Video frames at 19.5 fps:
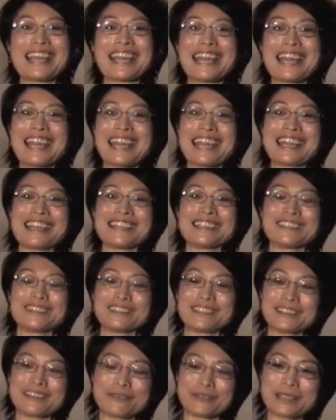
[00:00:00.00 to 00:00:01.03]
and
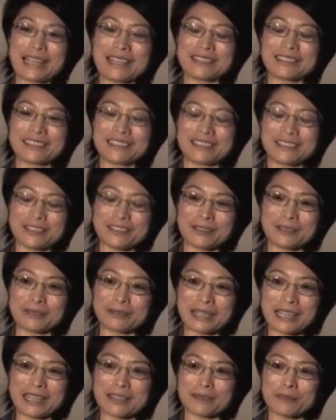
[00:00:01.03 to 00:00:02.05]
we can,
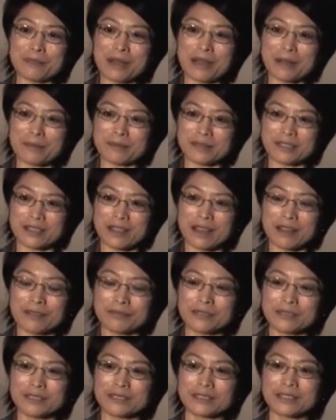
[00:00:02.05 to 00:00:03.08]
get the problem
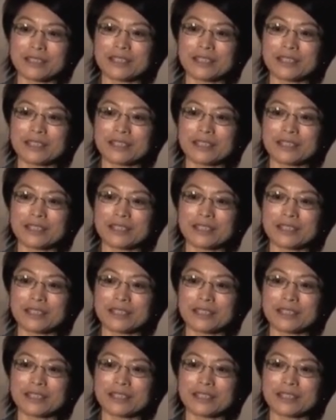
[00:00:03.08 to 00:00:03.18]
solved.